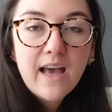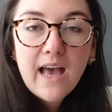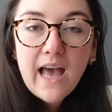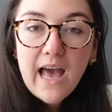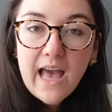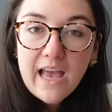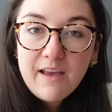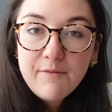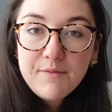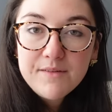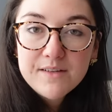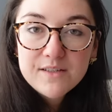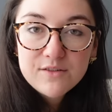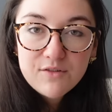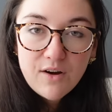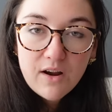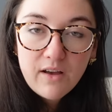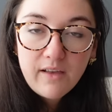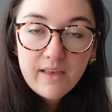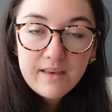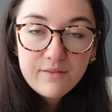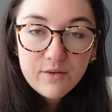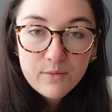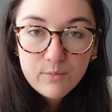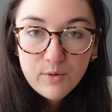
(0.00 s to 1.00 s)
I've been
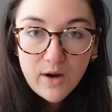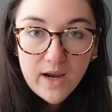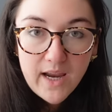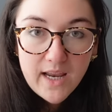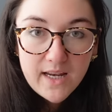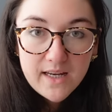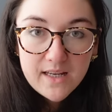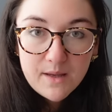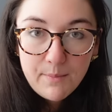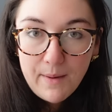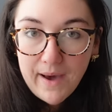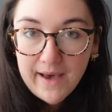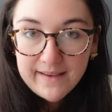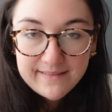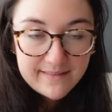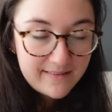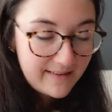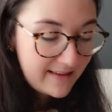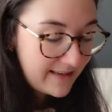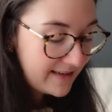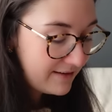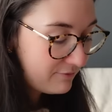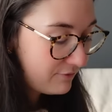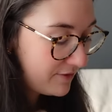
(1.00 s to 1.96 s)
struggling for brain capacity